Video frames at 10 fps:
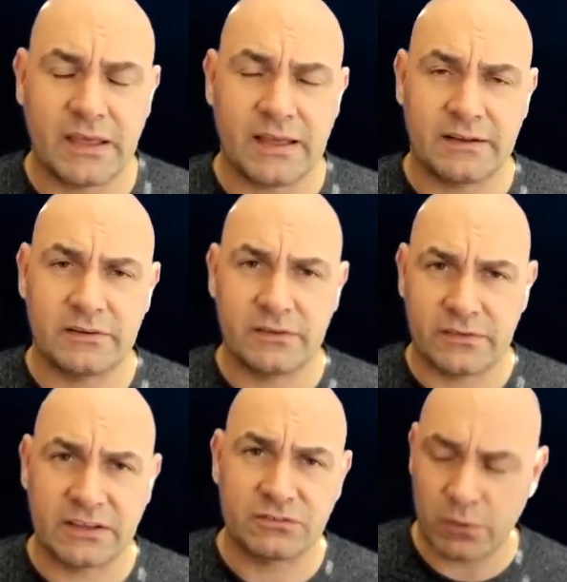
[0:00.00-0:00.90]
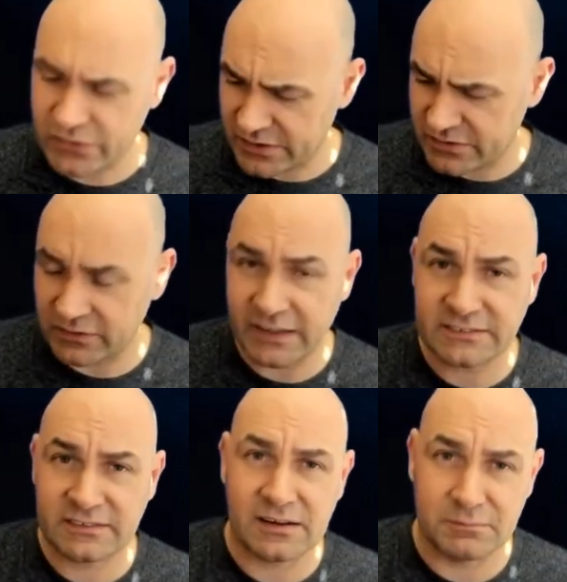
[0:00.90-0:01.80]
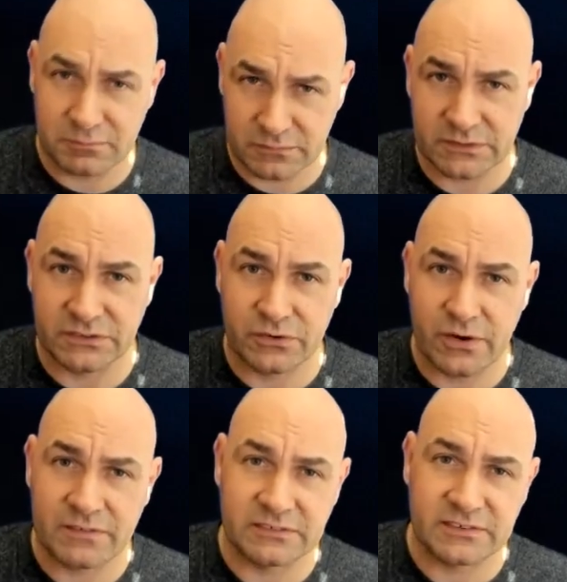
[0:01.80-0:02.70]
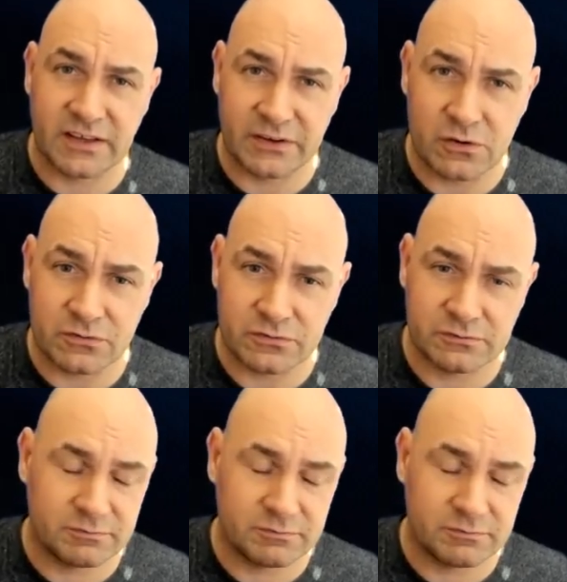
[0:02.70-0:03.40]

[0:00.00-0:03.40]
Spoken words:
And thanks for watching. Till next time, this is Craven signing off.